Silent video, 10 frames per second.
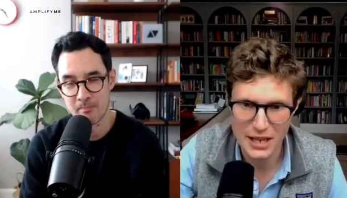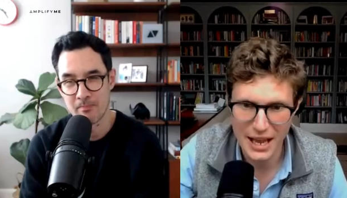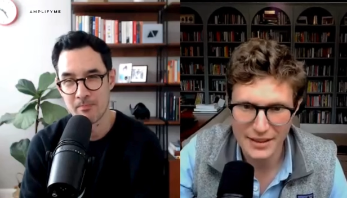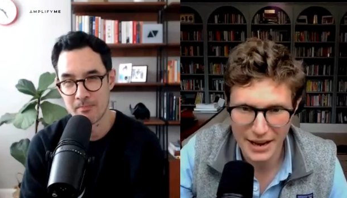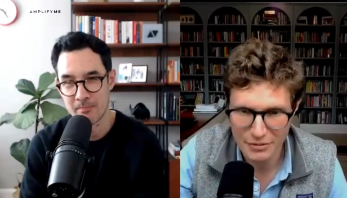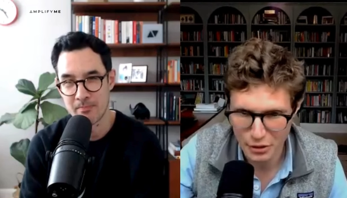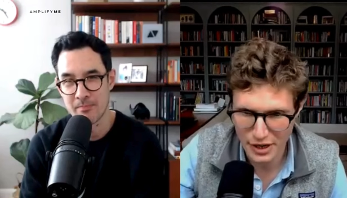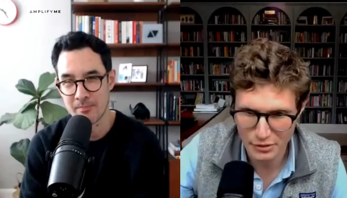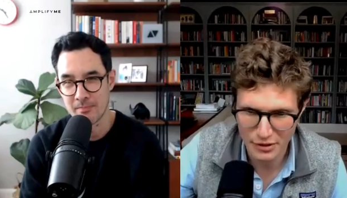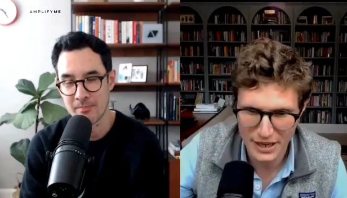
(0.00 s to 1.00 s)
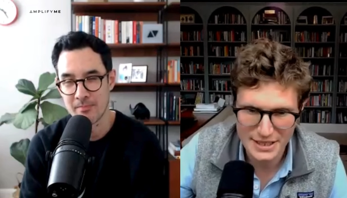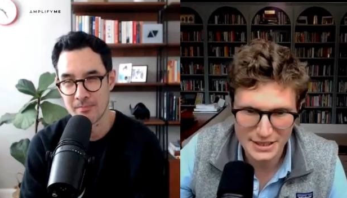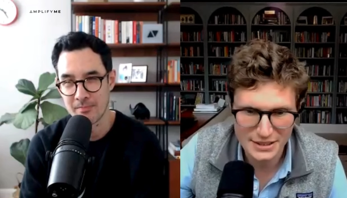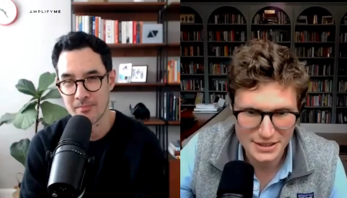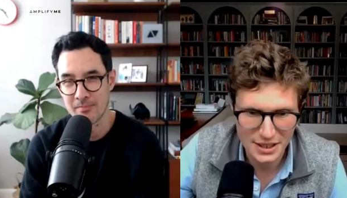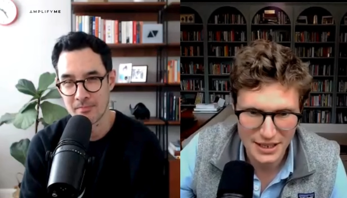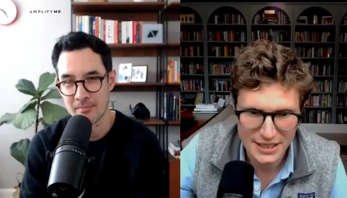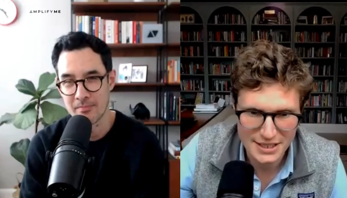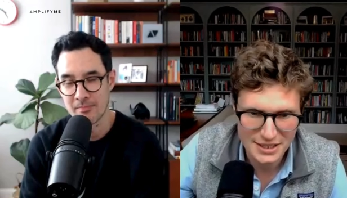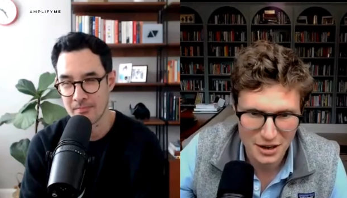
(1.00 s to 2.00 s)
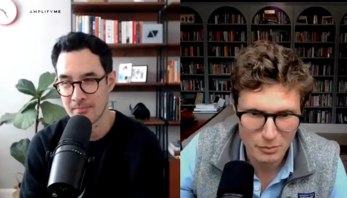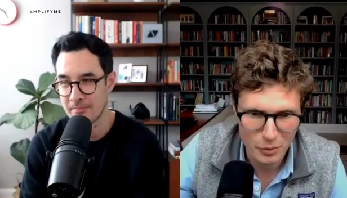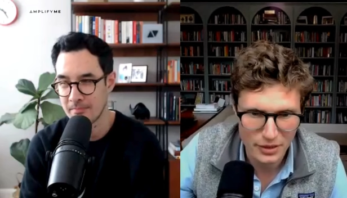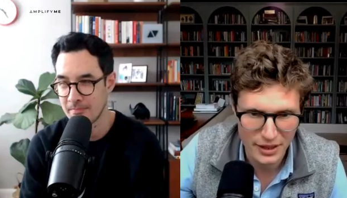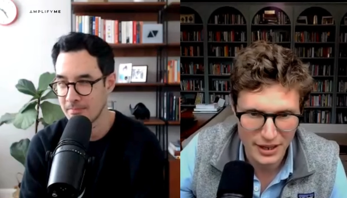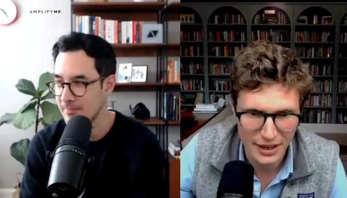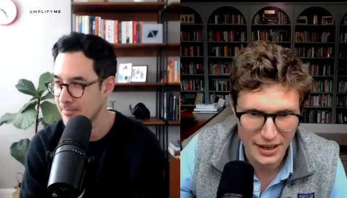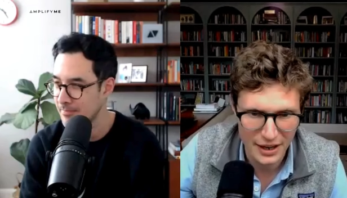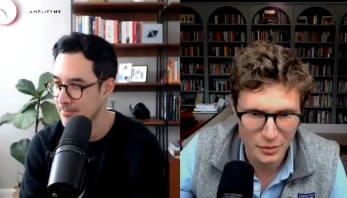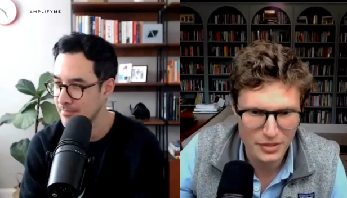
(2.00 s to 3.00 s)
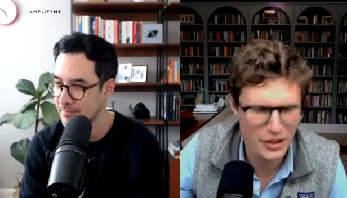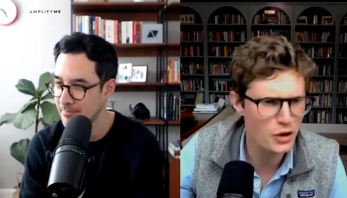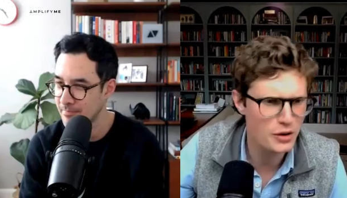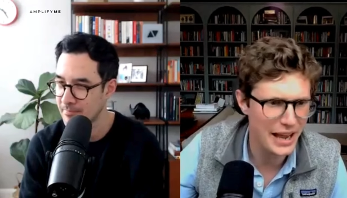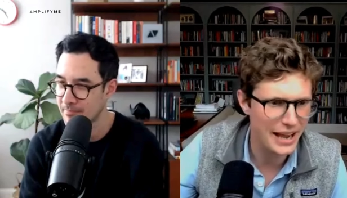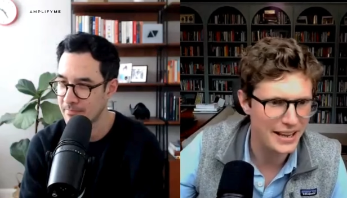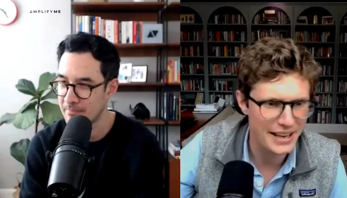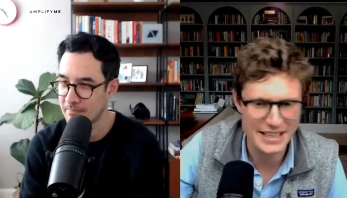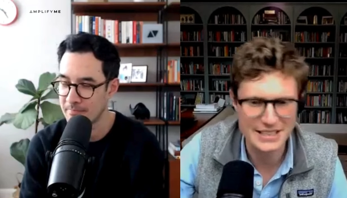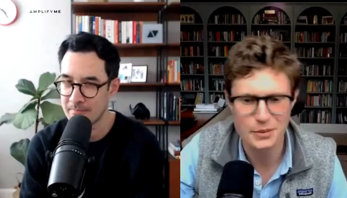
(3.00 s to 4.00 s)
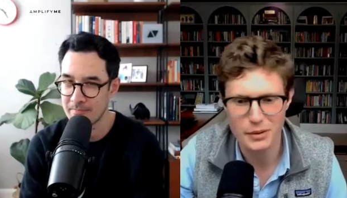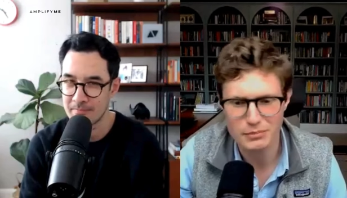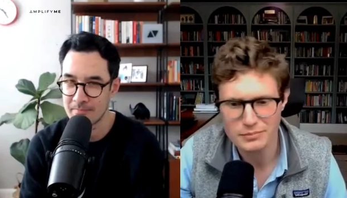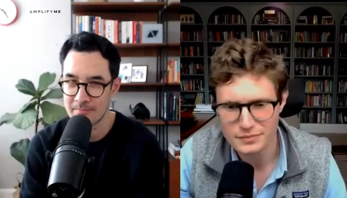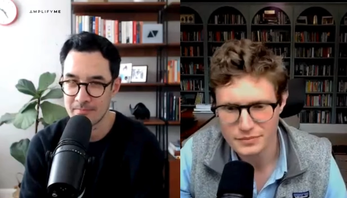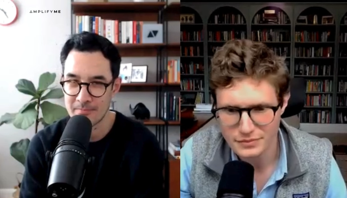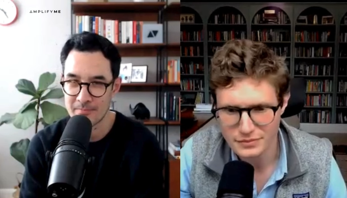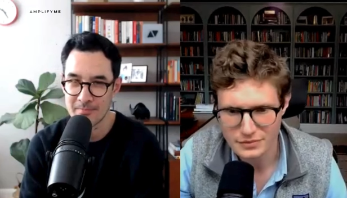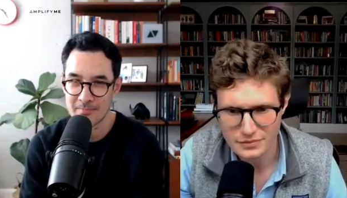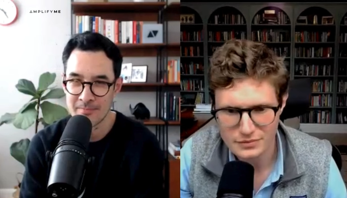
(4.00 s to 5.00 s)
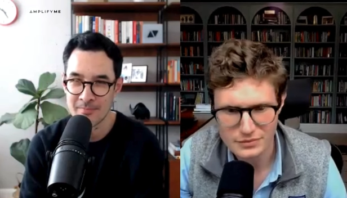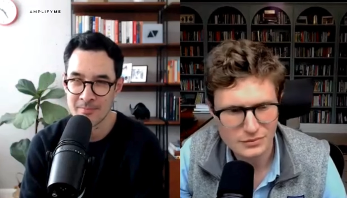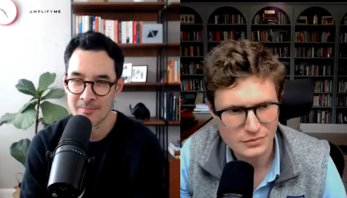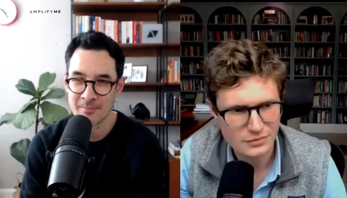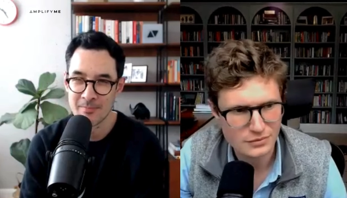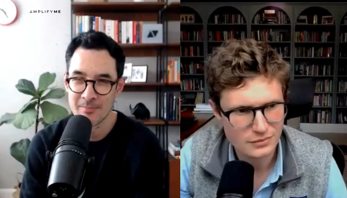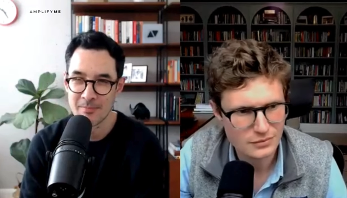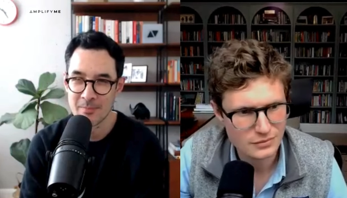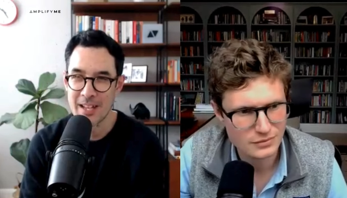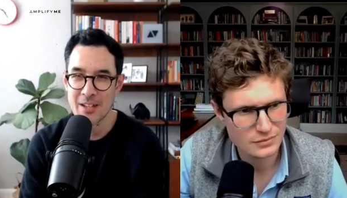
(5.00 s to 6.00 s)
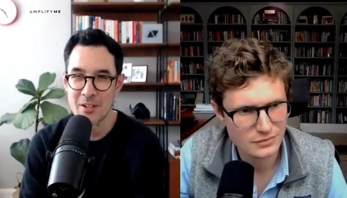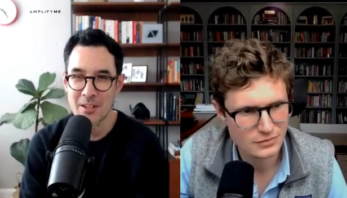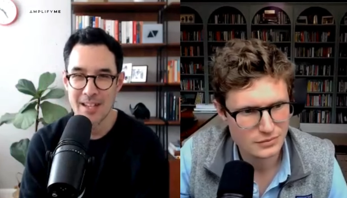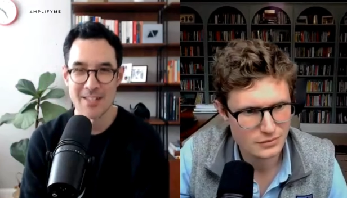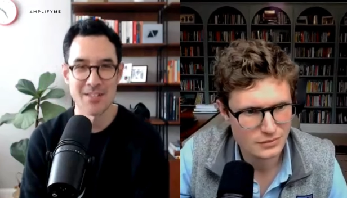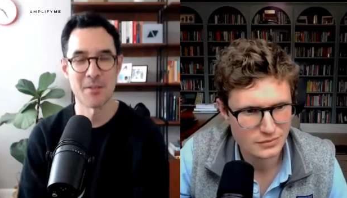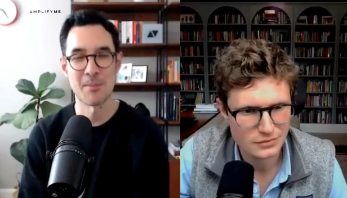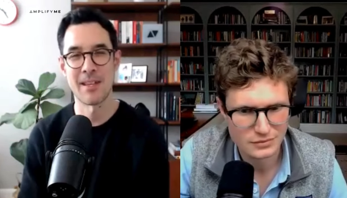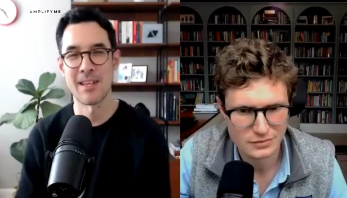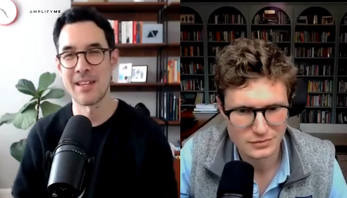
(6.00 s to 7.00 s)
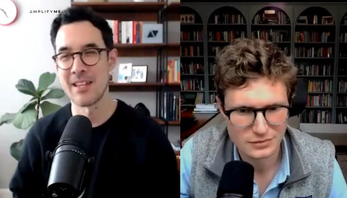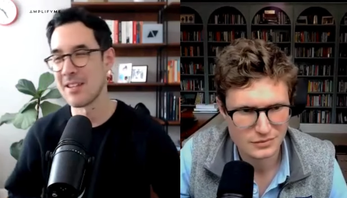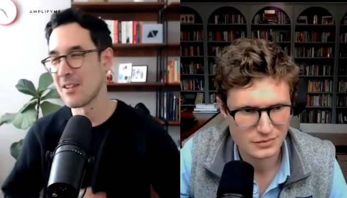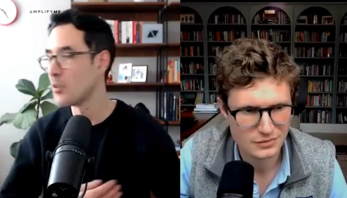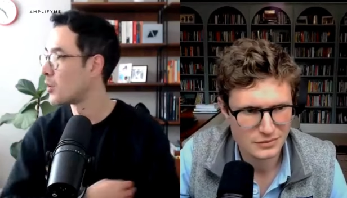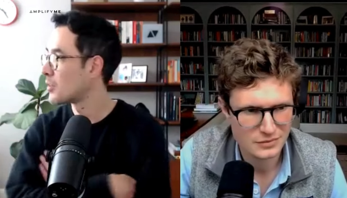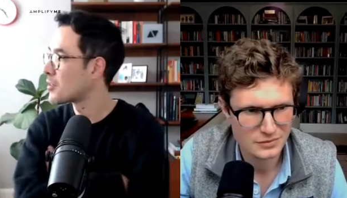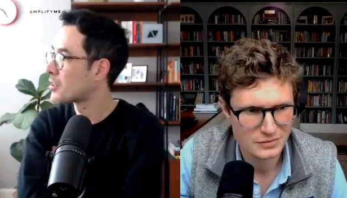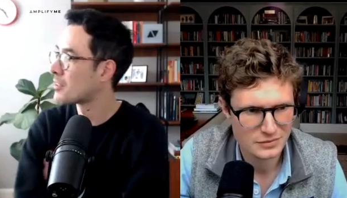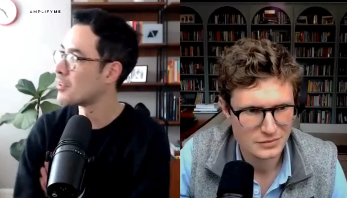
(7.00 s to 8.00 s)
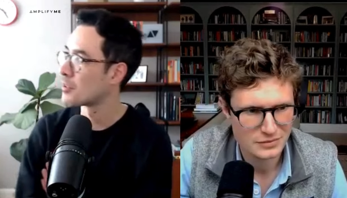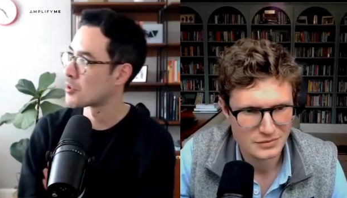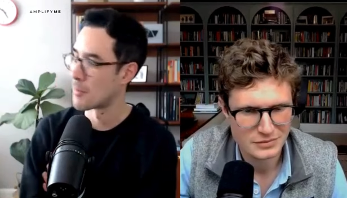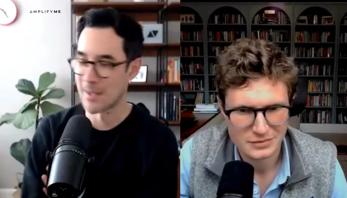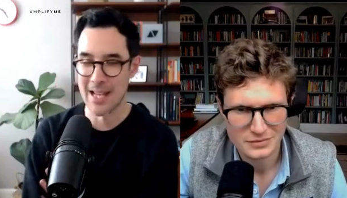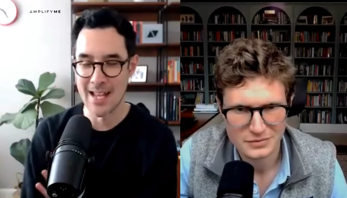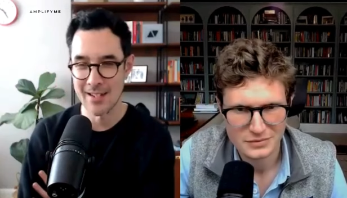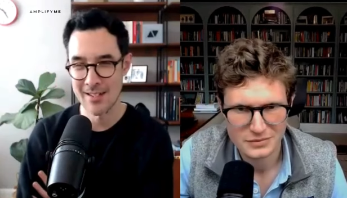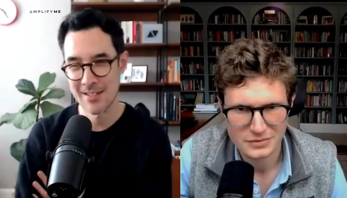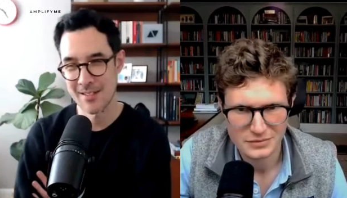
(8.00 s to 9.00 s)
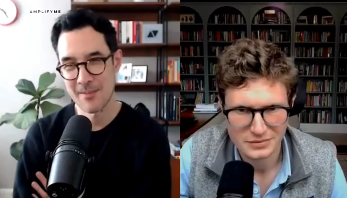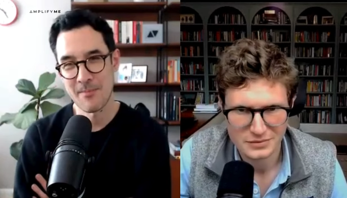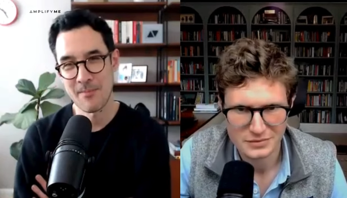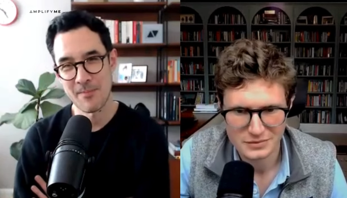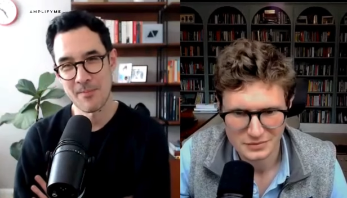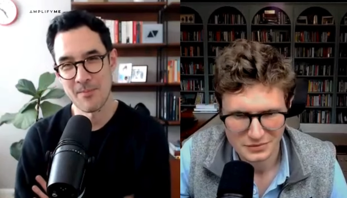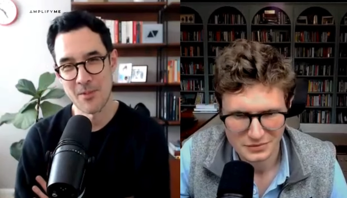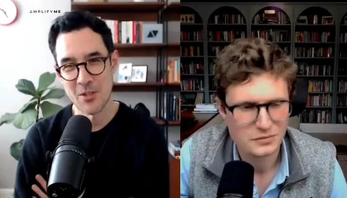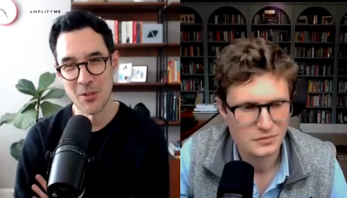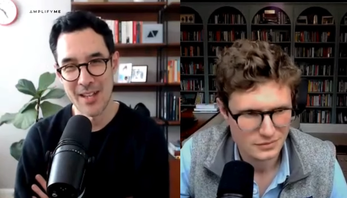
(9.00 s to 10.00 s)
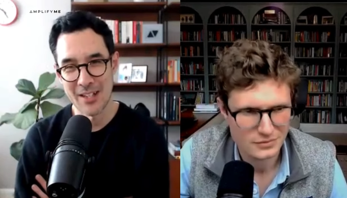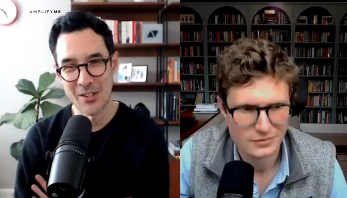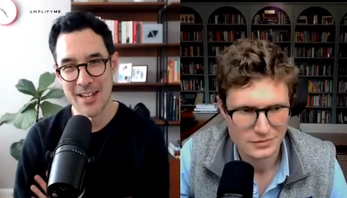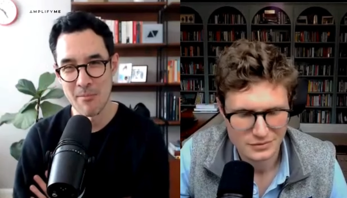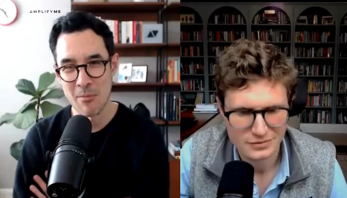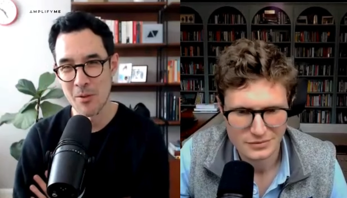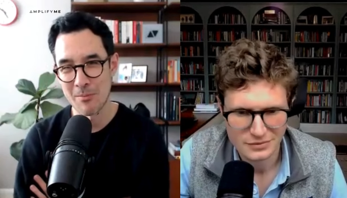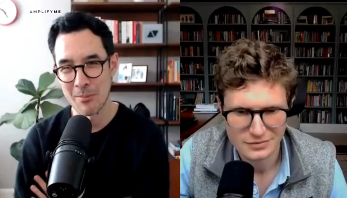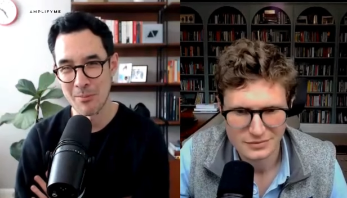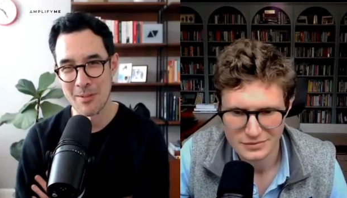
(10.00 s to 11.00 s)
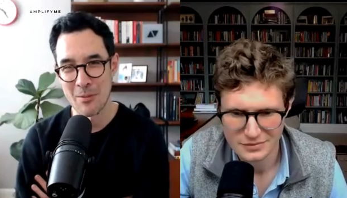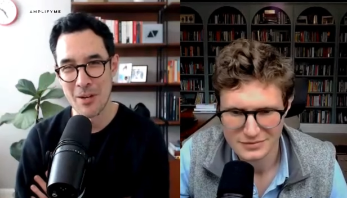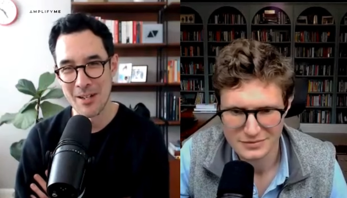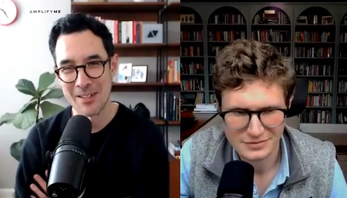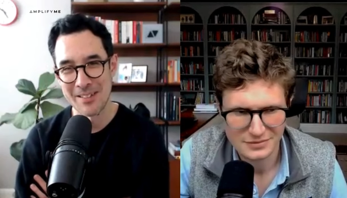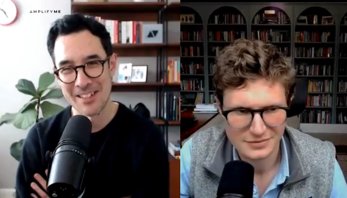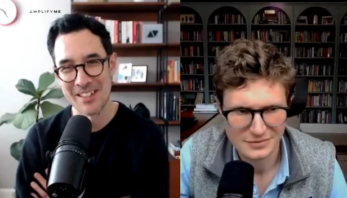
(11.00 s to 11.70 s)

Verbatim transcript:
Speaker 1: issue debt; they have credit ratings. So let's start with the uh, with the UK, an easy one.
Speaker 2: Yeah, UK's got to be not not AAA, just not that good anymore. Probably were.